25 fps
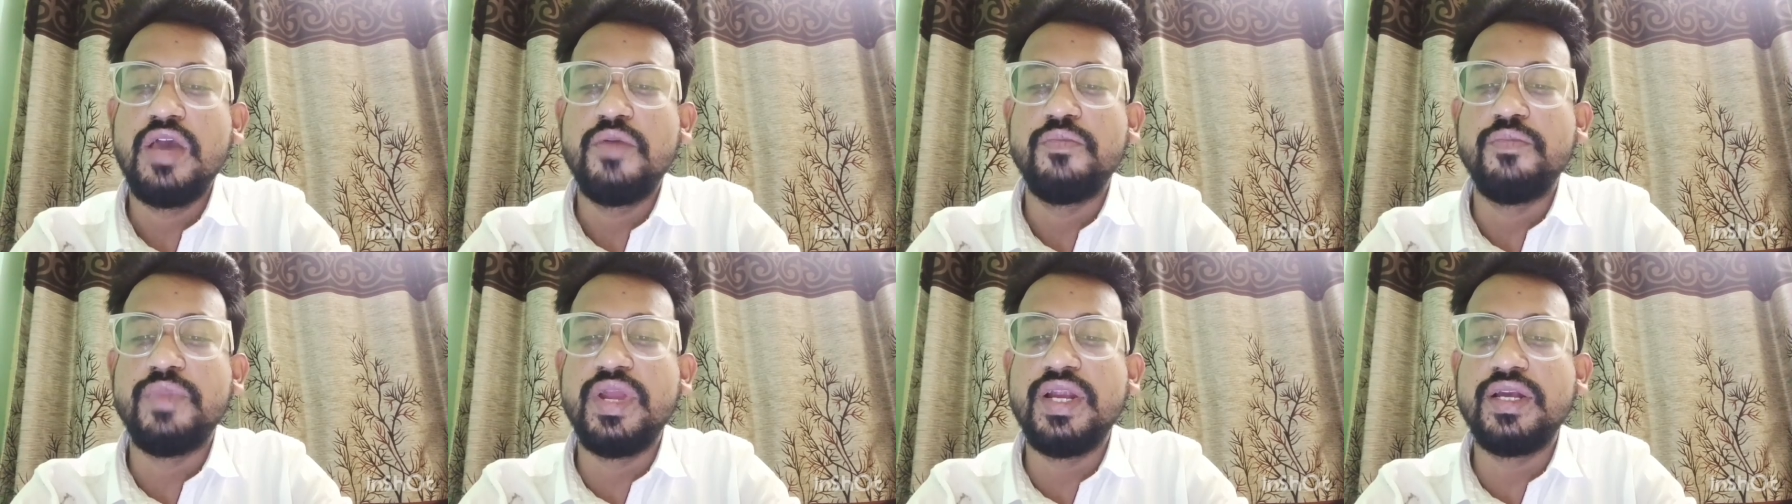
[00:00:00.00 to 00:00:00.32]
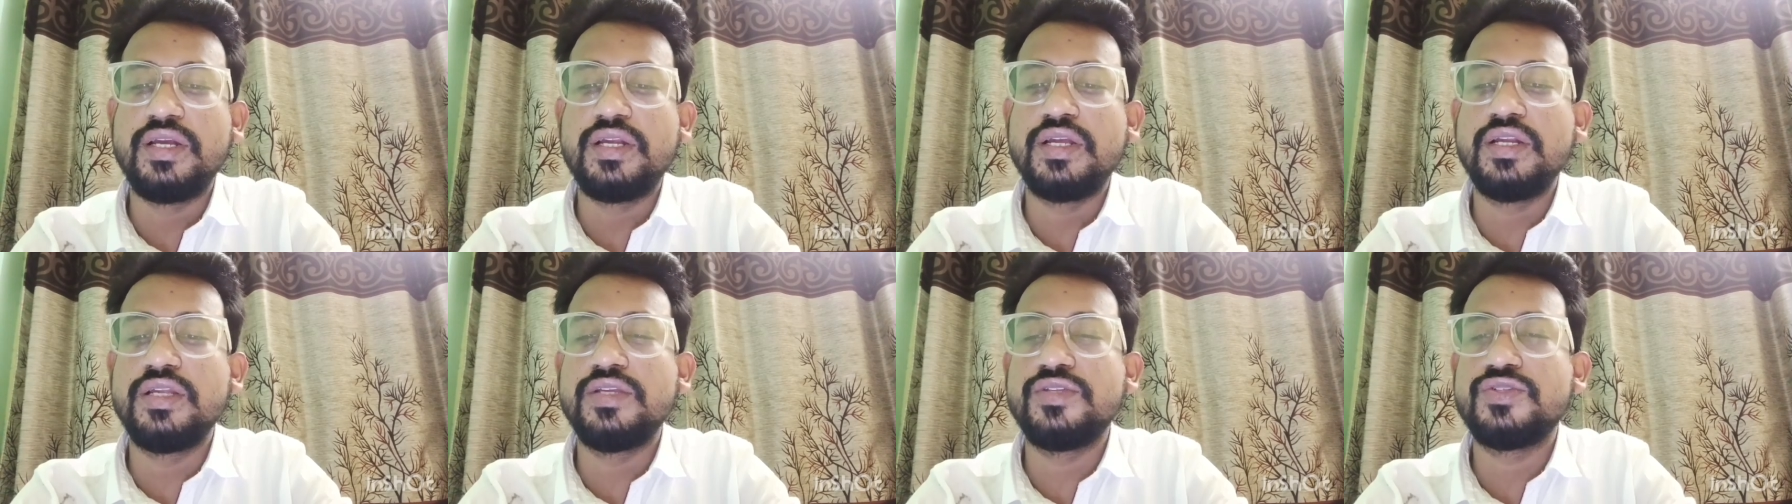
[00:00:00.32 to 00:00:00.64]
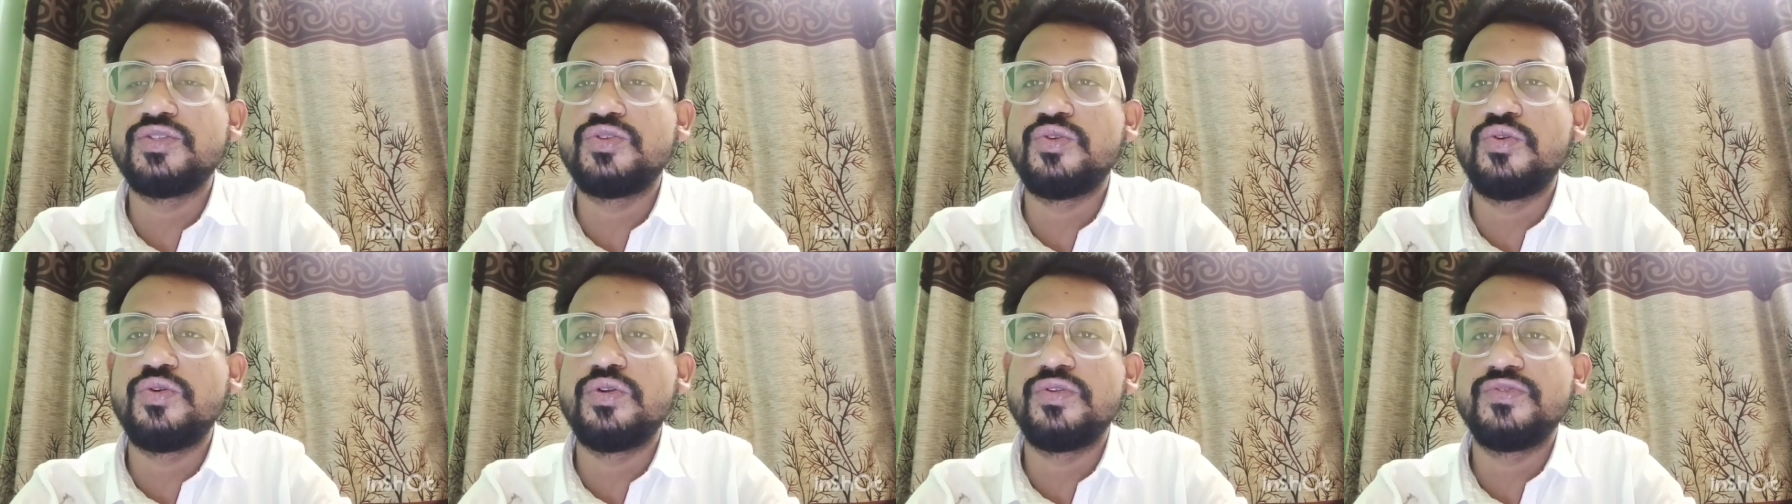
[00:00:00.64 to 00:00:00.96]
Maintenance
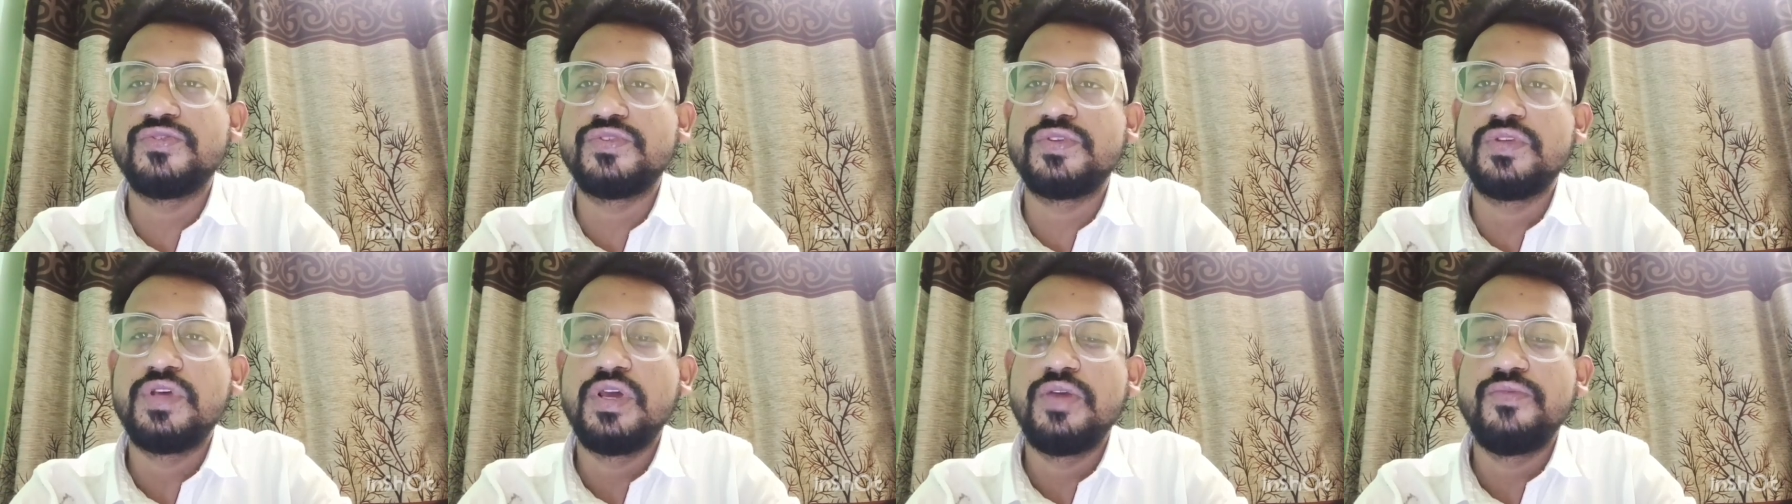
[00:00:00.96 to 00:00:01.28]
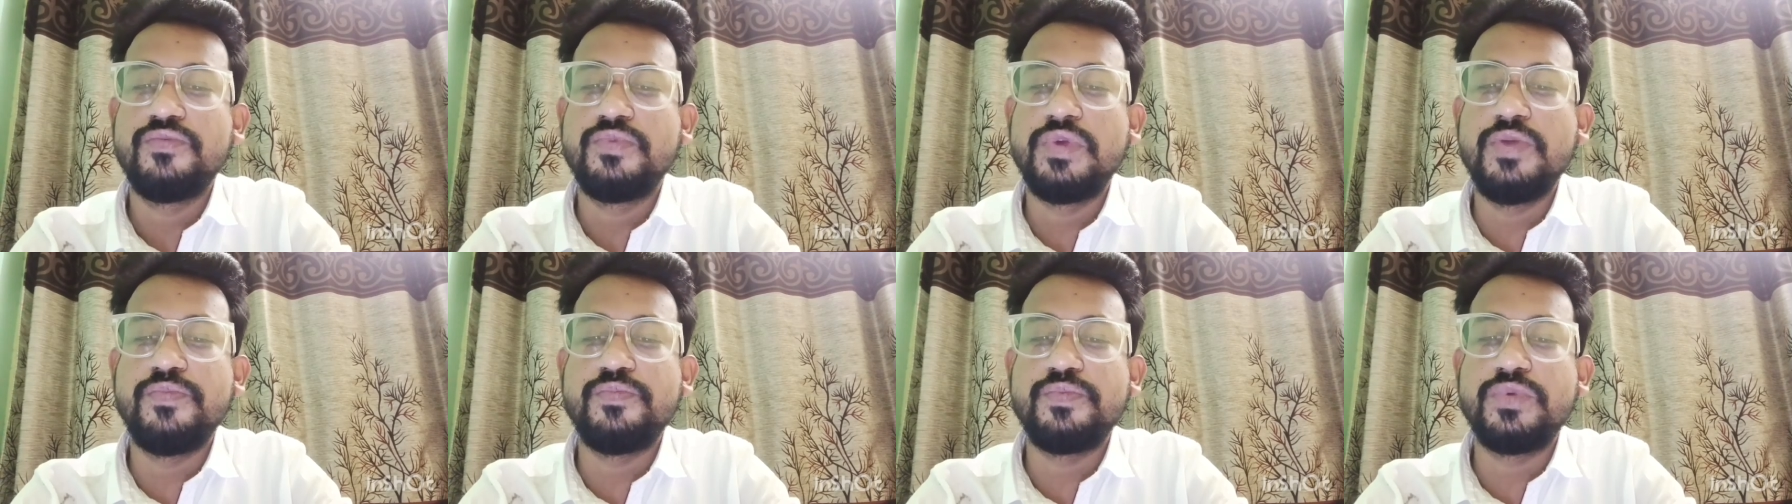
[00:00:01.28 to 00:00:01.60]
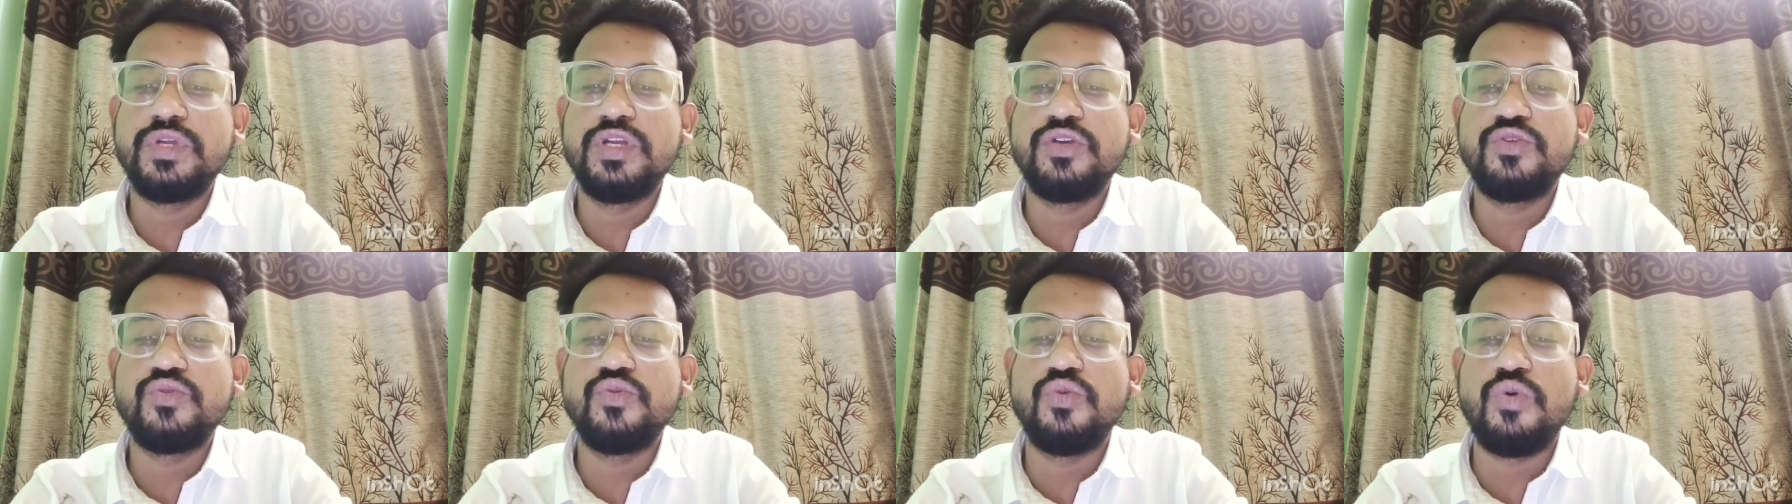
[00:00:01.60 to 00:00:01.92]
dose 50 to